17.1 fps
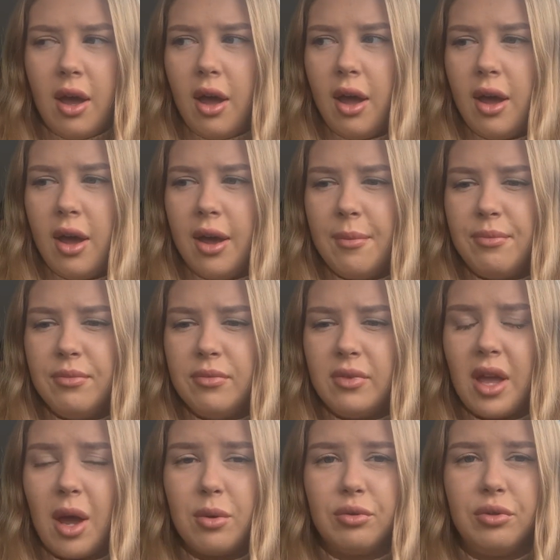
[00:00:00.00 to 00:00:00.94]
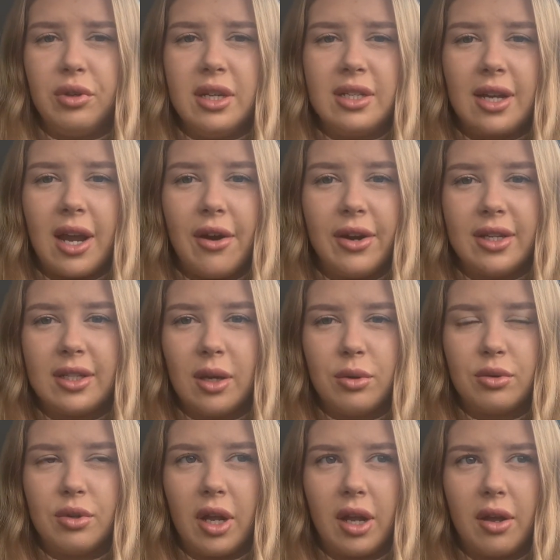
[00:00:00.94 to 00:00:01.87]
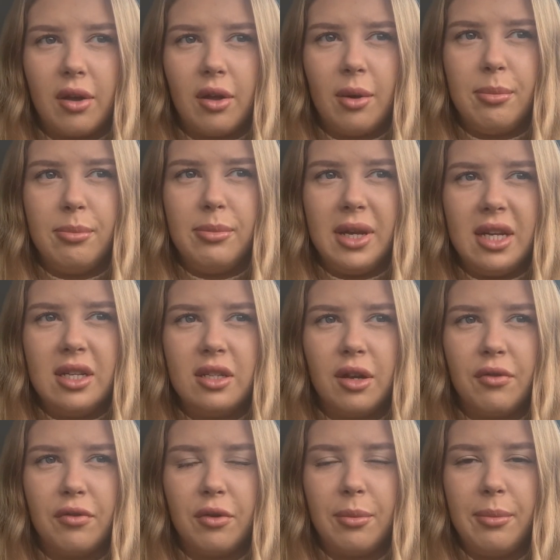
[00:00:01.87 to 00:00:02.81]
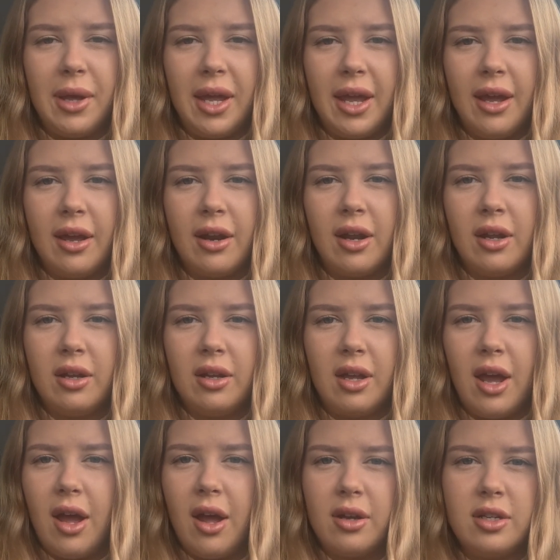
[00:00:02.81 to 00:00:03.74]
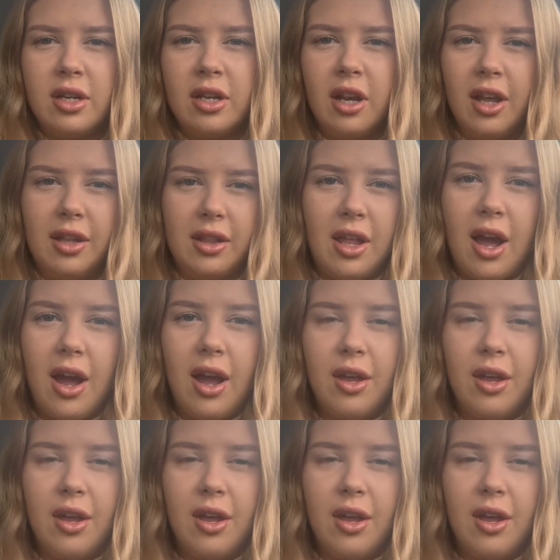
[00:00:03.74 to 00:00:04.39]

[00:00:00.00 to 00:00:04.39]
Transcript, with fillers: Um, that was really scary because that was like a meter from me and I, yeah, I didn't like that.